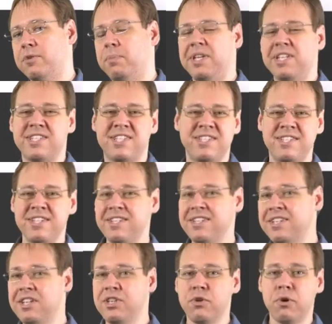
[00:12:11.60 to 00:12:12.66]
because it didn't
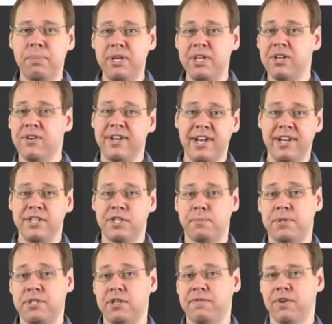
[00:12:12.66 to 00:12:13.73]
need to appear in any
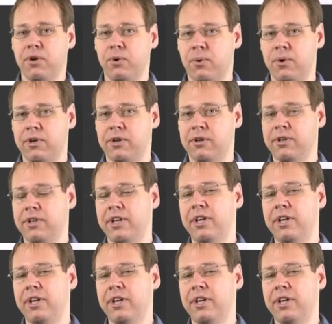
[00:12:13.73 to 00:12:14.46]
specific order.